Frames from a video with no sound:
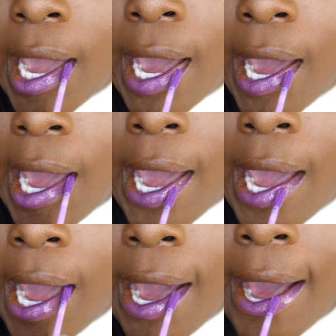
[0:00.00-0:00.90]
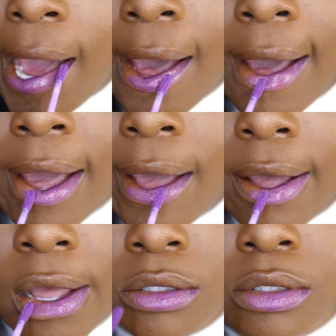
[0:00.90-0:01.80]
In
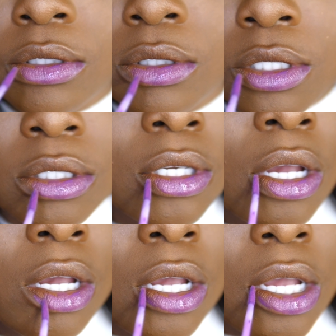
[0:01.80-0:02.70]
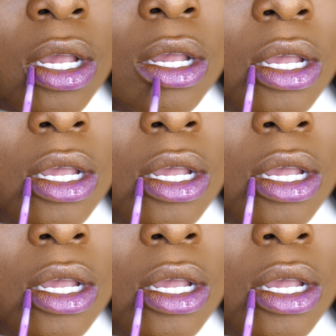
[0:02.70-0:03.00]
actuality, it's more of,